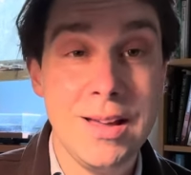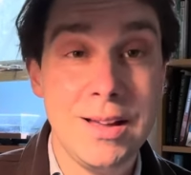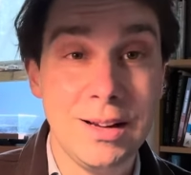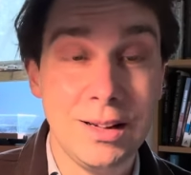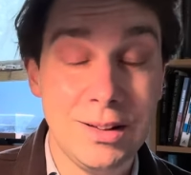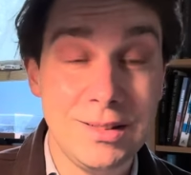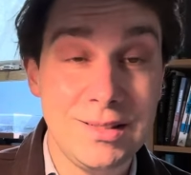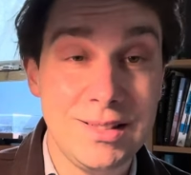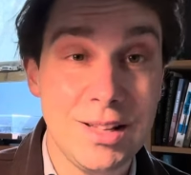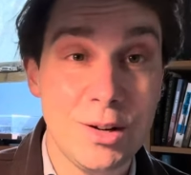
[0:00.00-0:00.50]

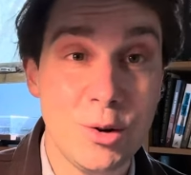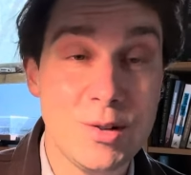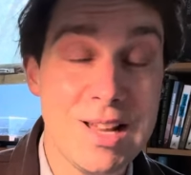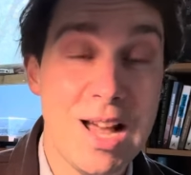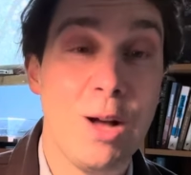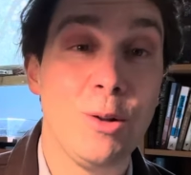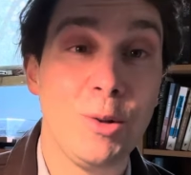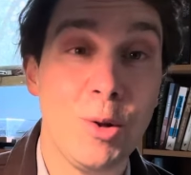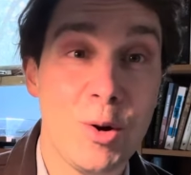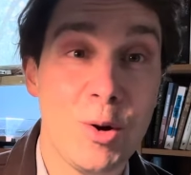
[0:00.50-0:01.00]
consider
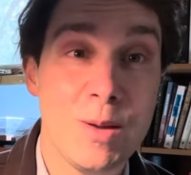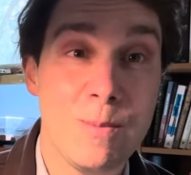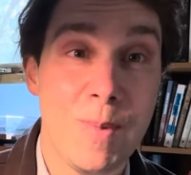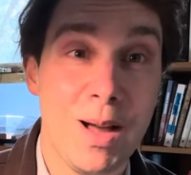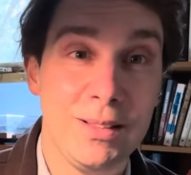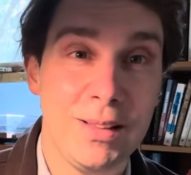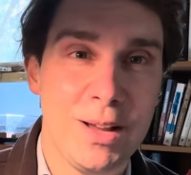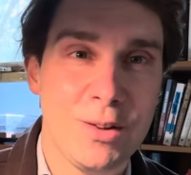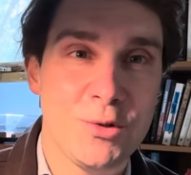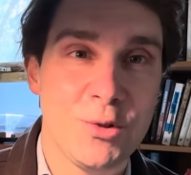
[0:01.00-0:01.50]
downloading my
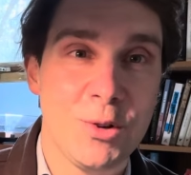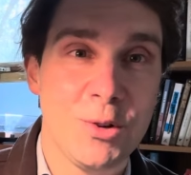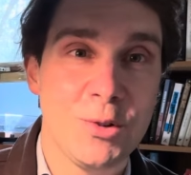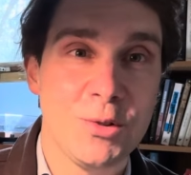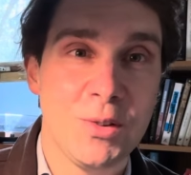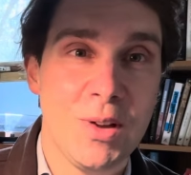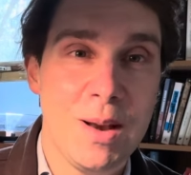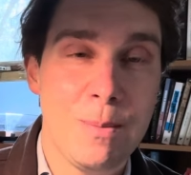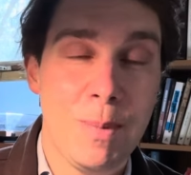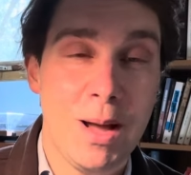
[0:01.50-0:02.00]
lectures
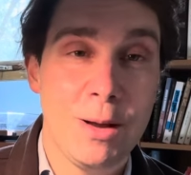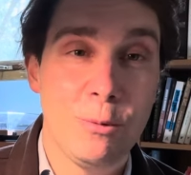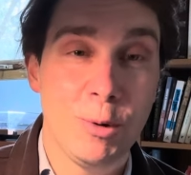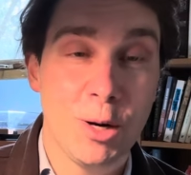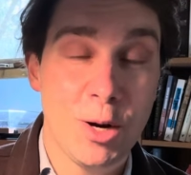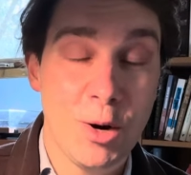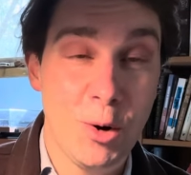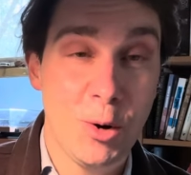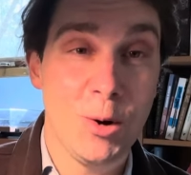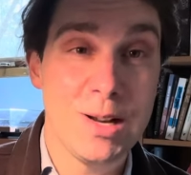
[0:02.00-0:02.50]
and my
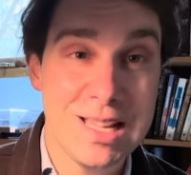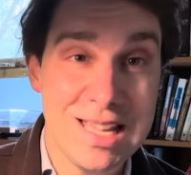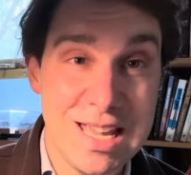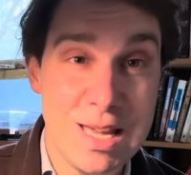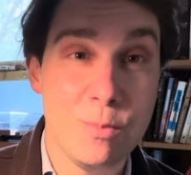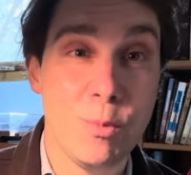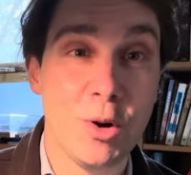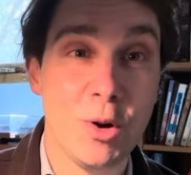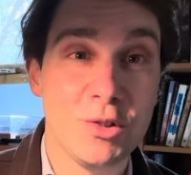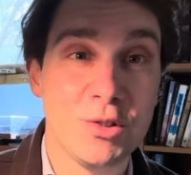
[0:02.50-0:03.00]
recurring
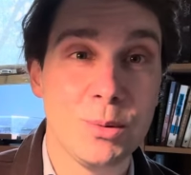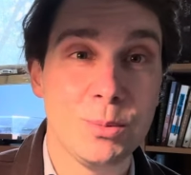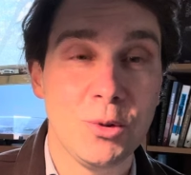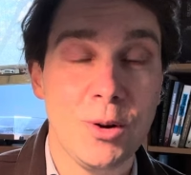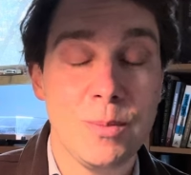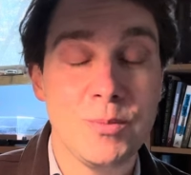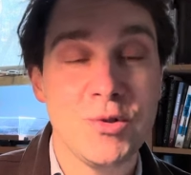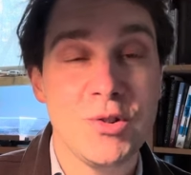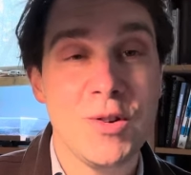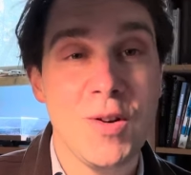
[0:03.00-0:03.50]
ebook
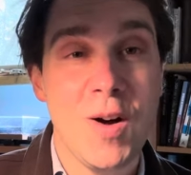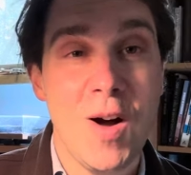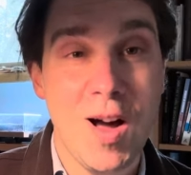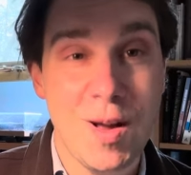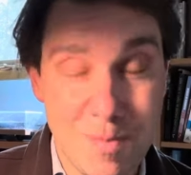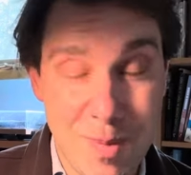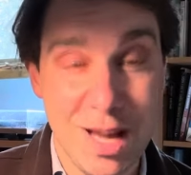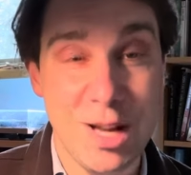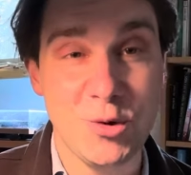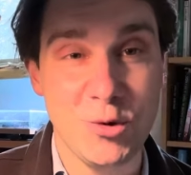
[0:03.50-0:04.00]
subscription on
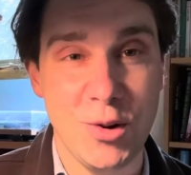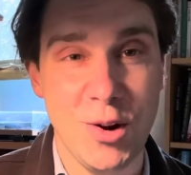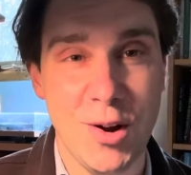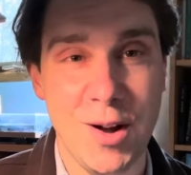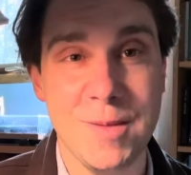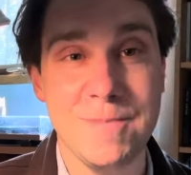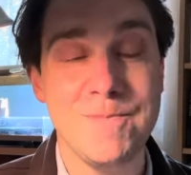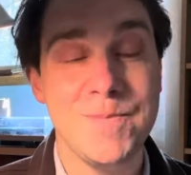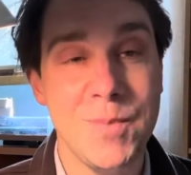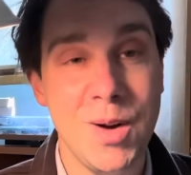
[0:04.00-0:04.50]

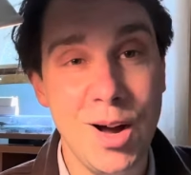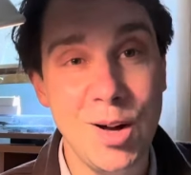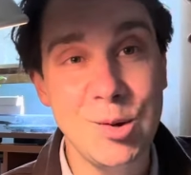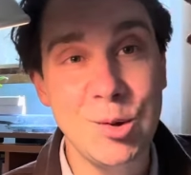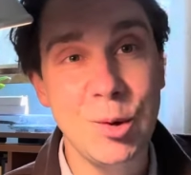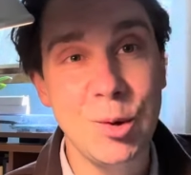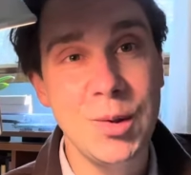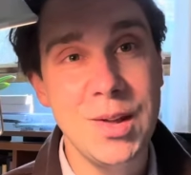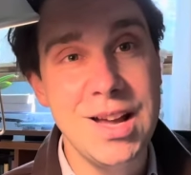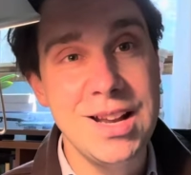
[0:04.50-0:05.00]
Patreon.
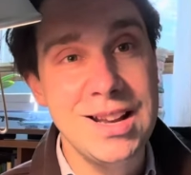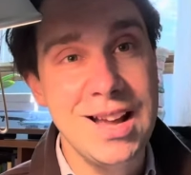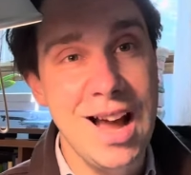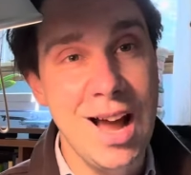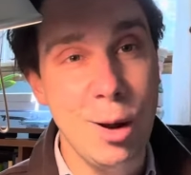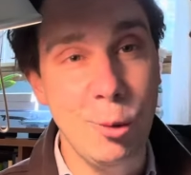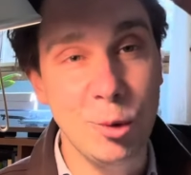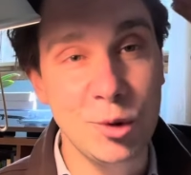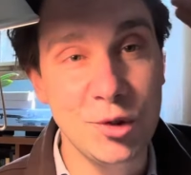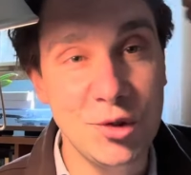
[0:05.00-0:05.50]
Until then,
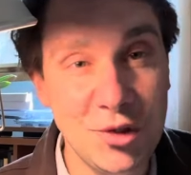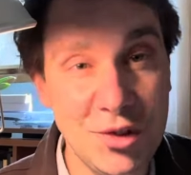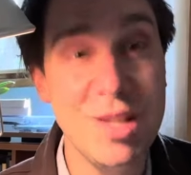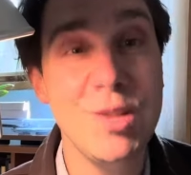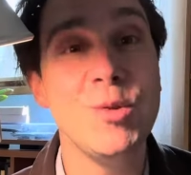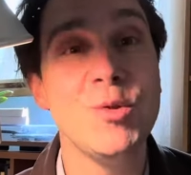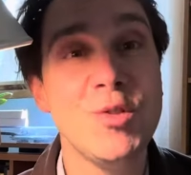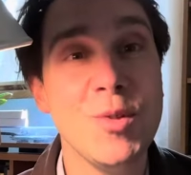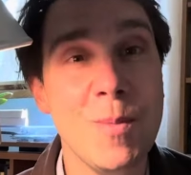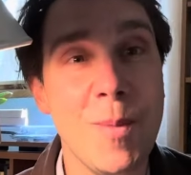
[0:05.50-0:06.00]
I will see
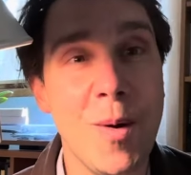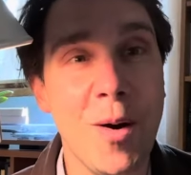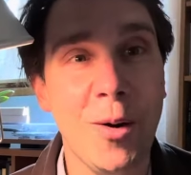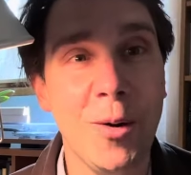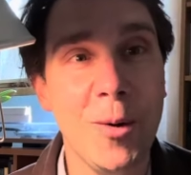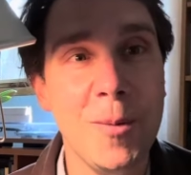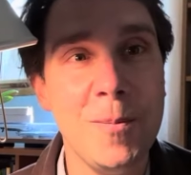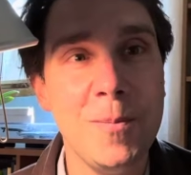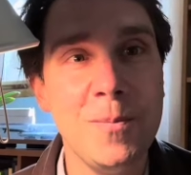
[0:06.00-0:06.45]
you tomorrow.